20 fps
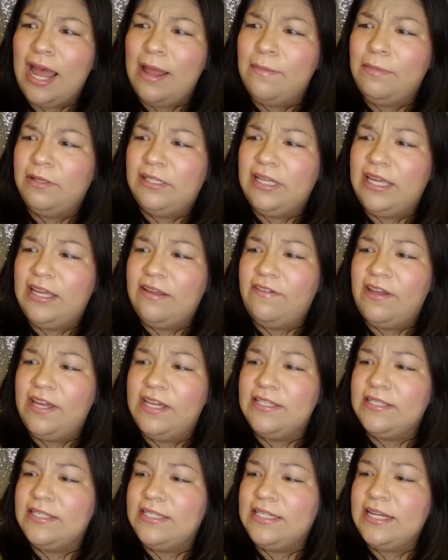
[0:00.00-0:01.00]
I believe.
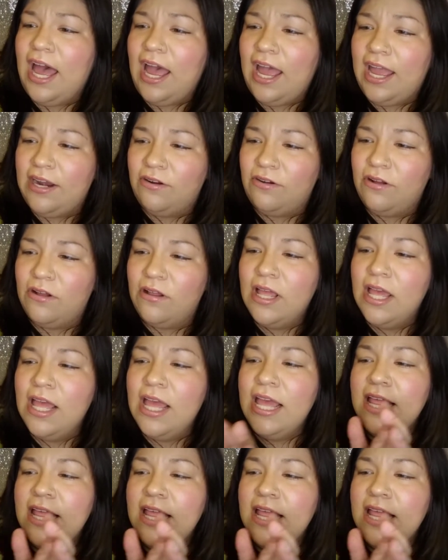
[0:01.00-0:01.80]
It's Tidal.